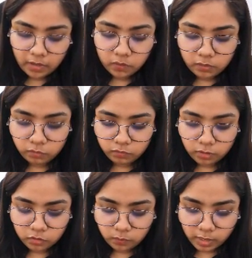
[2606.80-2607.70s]
We'll move
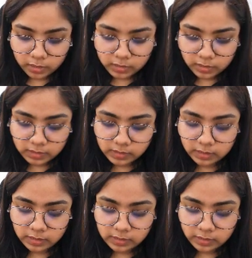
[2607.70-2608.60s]
on to part C.
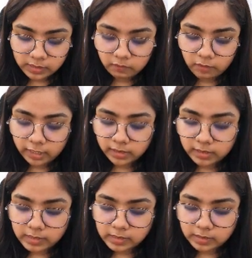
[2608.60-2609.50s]
It says that find the
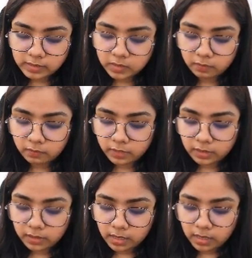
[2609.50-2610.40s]
distance the
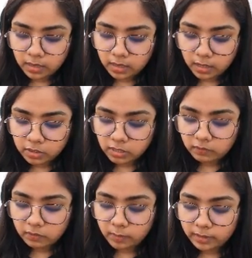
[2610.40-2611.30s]
way
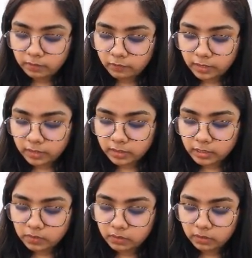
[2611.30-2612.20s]
traveled by the vehicle
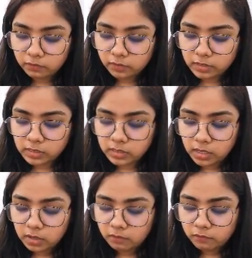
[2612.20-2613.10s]
during the first
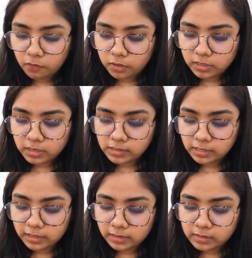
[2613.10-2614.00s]
14
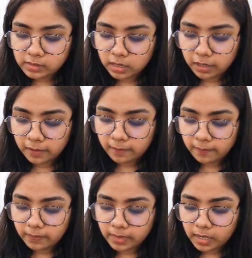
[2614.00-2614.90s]
seconds
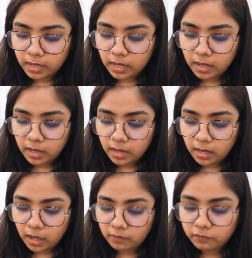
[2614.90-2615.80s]

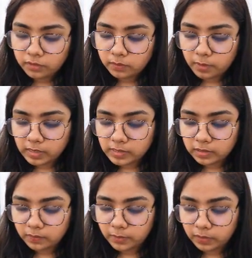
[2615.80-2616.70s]
after
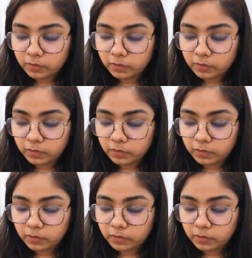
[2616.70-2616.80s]
passing P.